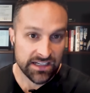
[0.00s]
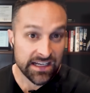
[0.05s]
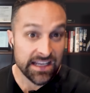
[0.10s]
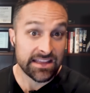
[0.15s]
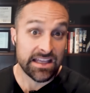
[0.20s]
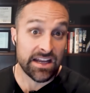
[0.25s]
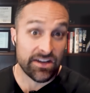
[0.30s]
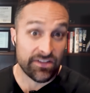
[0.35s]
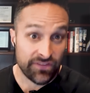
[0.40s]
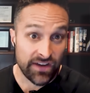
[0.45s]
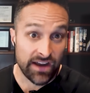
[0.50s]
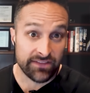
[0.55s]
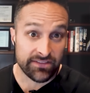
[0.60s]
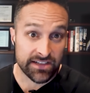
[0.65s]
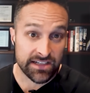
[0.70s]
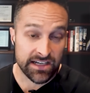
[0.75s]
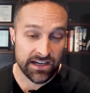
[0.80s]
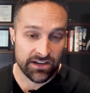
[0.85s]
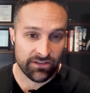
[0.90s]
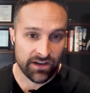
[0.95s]
to get that five
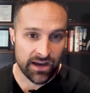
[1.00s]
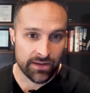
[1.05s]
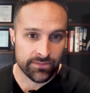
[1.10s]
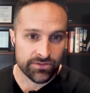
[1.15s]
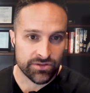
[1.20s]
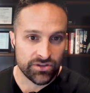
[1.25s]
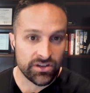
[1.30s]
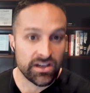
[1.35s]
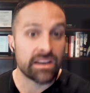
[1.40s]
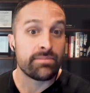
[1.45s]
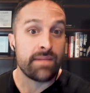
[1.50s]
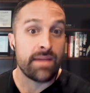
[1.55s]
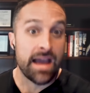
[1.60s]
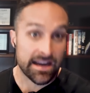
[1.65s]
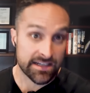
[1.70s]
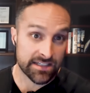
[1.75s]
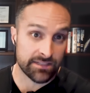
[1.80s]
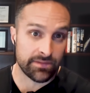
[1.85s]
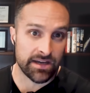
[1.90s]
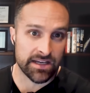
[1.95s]
to ten grams, you need to
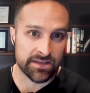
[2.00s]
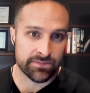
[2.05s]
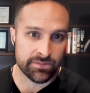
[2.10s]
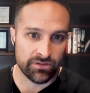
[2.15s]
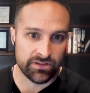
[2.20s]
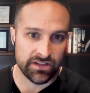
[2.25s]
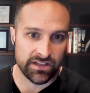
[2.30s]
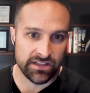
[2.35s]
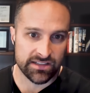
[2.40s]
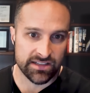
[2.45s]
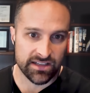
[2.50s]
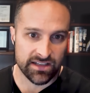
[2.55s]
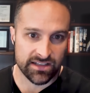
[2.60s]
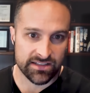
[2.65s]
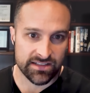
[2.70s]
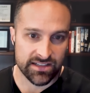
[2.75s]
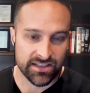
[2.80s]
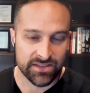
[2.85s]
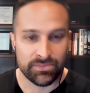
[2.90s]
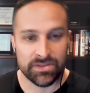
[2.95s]
maximize protein
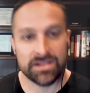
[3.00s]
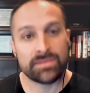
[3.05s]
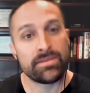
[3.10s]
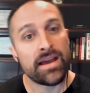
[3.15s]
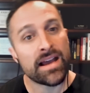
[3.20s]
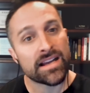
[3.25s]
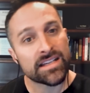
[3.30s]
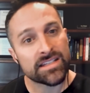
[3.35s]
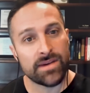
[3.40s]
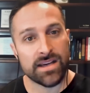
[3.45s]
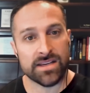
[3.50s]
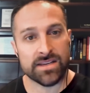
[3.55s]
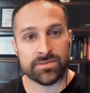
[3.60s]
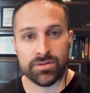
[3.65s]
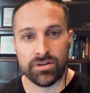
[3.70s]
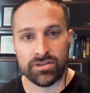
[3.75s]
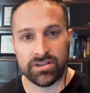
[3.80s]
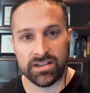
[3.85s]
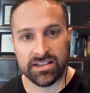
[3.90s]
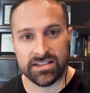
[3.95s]
synthesis. But to maximize
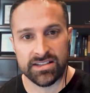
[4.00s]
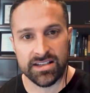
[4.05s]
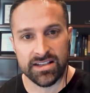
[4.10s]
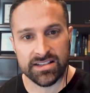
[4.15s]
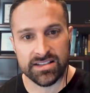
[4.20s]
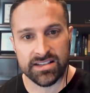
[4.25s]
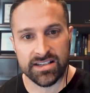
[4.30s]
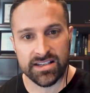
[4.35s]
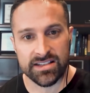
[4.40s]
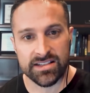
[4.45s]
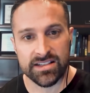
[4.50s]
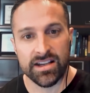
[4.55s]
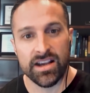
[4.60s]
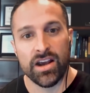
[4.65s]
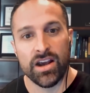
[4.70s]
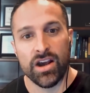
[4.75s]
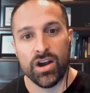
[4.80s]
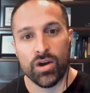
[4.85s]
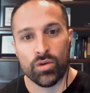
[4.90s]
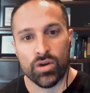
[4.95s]
protein synthesis
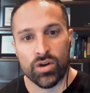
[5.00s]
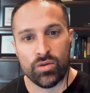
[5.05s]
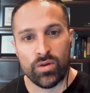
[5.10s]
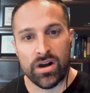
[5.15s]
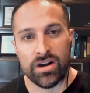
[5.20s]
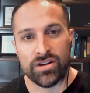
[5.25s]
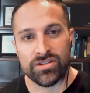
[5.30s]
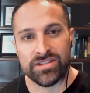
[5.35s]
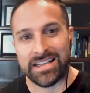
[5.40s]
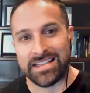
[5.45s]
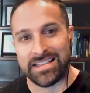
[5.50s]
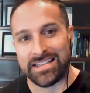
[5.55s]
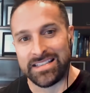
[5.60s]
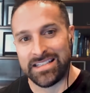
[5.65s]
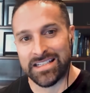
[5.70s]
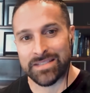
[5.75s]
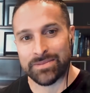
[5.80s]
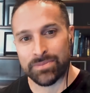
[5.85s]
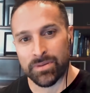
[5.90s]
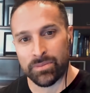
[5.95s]
requires a
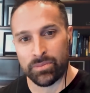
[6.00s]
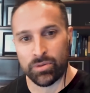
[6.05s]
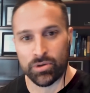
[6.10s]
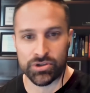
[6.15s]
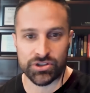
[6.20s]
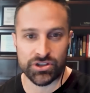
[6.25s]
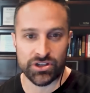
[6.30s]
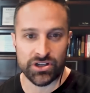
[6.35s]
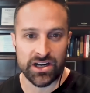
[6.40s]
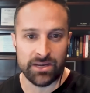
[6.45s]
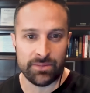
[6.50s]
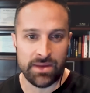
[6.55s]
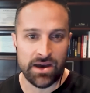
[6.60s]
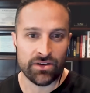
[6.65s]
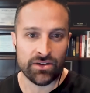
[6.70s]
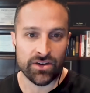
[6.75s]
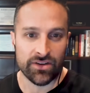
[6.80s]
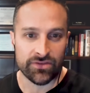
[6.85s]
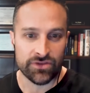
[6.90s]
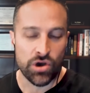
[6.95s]
disproportionate
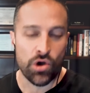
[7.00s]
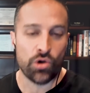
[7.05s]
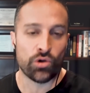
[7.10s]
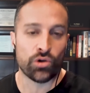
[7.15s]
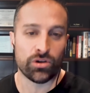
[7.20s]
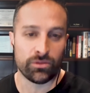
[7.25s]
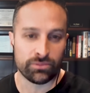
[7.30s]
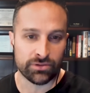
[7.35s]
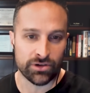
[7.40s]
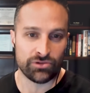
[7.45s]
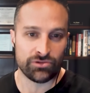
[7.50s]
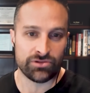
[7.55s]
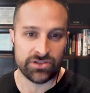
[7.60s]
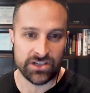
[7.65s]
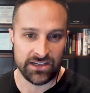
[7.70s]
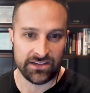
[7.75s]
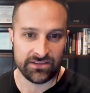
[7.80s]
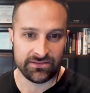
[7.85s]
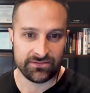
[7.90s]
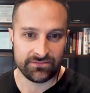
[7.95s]
amount of total
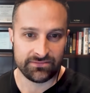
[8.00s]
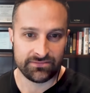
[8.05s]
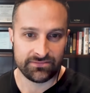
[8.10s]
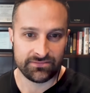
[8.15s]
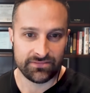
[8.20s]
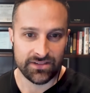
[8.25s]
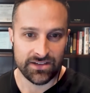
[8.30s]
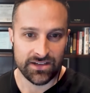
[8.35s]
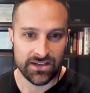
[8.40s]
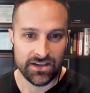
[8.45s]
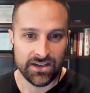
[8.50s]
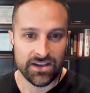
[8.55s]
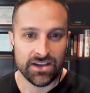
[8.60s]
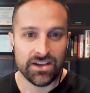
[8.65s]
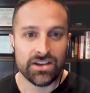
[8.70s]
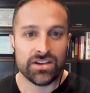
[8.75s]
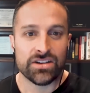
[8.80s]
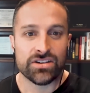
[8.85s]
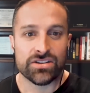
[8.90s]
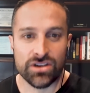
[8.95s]
protein.
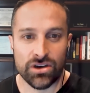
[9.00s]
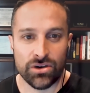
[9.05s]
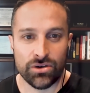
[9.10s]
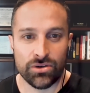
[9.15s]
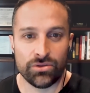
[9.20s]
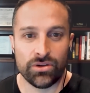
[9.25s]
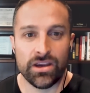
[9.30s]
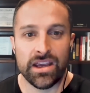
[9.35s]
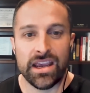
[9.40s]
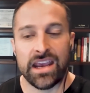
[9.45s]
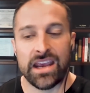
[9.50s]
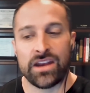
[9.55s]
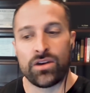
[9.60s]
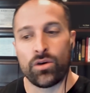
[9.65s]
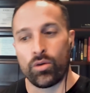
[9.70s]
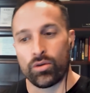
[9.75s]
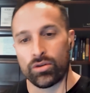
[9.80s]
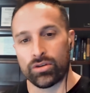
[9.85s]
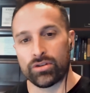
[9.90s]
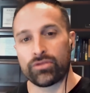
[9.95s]
So in
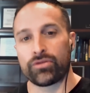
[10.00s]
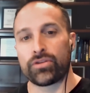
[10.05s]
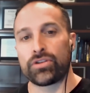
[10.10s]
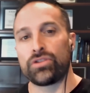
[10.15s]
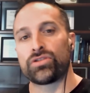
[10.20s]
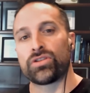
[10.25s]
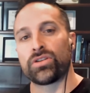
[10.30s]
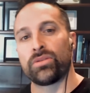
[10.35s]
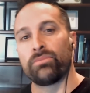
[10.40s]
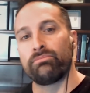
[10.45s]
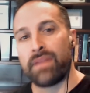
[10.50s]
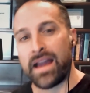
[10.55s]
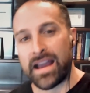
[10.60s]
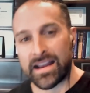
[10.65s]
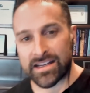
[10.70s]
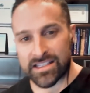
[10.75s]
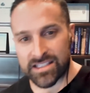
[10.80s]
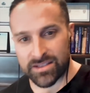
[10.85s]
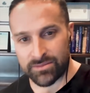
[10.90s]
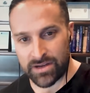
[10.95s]
order for you to
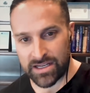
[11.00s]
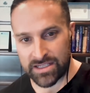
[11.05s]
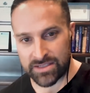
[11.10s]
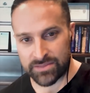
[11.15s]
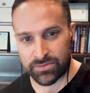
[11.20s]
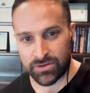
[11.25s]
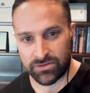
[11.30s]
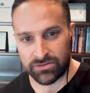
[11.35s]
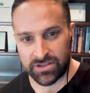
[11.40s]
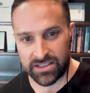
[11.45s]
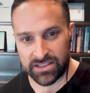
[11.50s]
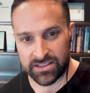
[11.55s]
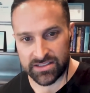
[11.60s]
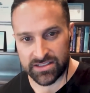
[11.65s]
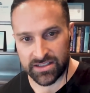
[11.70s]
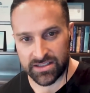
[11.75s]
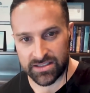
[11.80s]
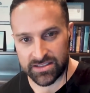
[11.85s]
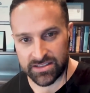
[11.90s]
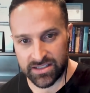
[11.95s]
maximize protein
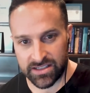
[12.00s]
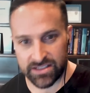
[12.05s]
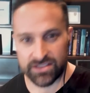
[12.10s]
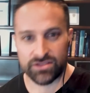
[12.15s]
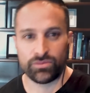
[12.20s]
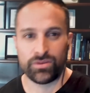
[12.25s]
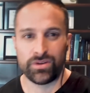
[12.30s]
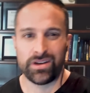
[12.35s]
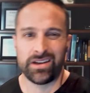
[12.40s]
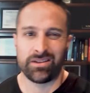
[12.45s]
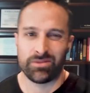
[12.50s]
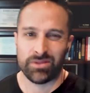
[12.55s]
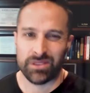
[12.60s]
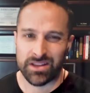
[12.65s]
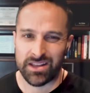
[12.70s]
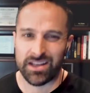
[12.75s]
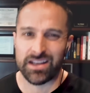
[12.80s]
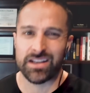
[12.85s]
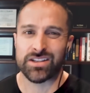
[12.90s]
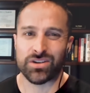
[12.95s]
synthesis, we, we
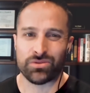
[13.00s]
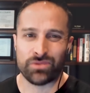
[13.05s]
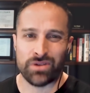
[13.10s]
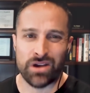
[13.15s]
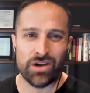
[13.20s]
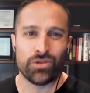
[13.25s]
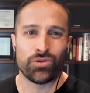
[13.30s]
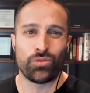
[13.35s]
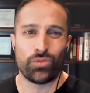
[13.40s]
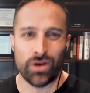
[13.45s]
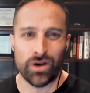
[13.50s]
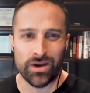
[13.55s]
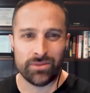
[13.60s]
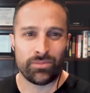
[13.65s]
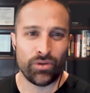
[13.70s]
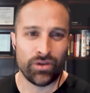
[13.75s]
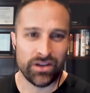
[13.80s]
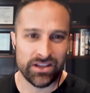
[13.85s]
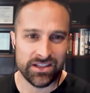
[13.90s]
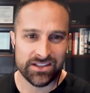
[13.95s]
think it's around one
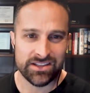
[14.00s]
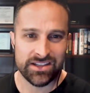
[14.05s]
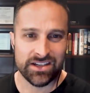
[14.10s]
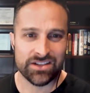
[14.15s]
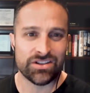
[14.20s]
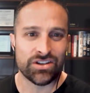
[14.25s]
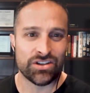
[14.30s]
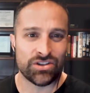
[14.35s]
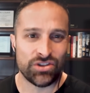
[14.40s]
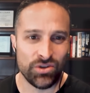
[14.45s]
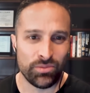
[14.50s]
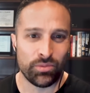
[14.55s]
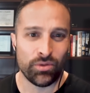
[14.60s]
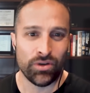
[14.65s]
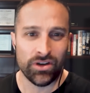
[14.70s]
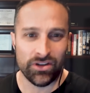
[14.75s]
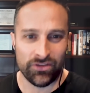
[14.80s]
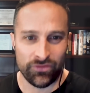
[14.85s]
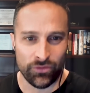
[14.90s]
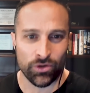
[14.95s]
point six to two
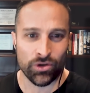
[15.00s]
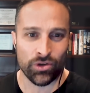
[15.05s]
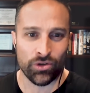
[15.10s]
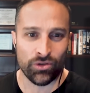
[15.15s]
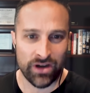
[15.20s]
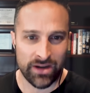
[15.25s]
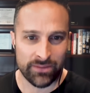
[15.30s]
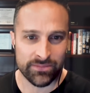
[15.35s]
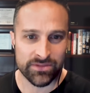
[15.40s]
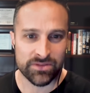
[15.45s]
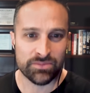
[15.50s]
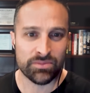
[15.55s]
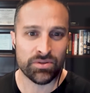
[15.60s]
point four grams